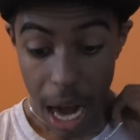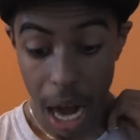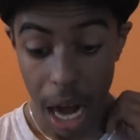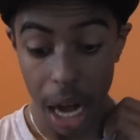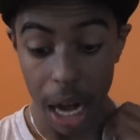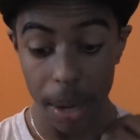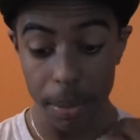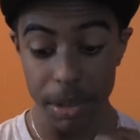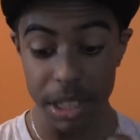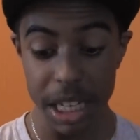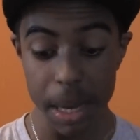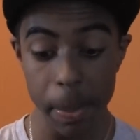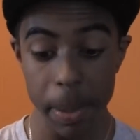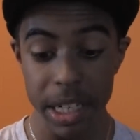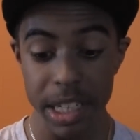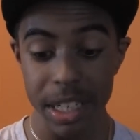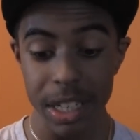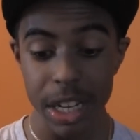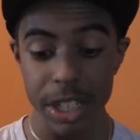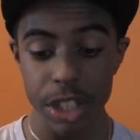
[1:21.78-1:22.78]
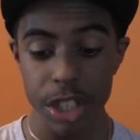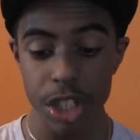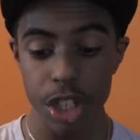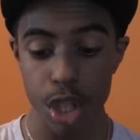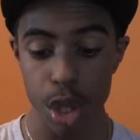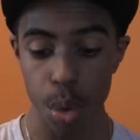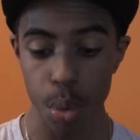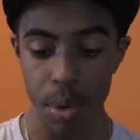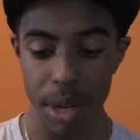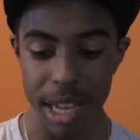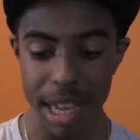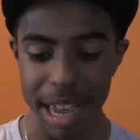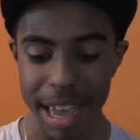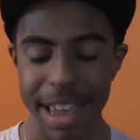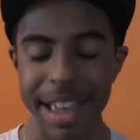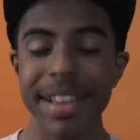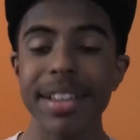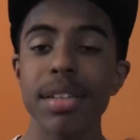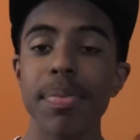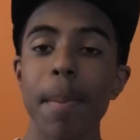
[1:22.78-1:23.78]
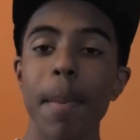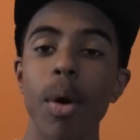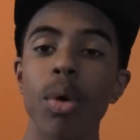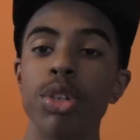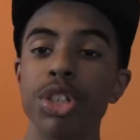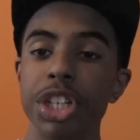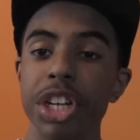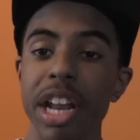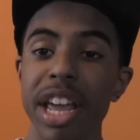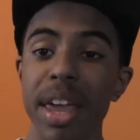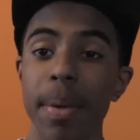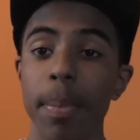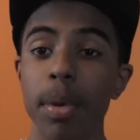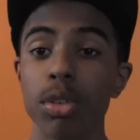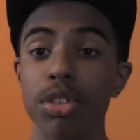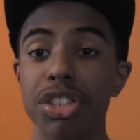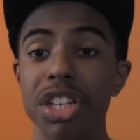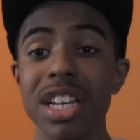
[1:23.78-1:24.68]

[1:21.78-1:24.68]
DBZ Legends 3 is motion-able,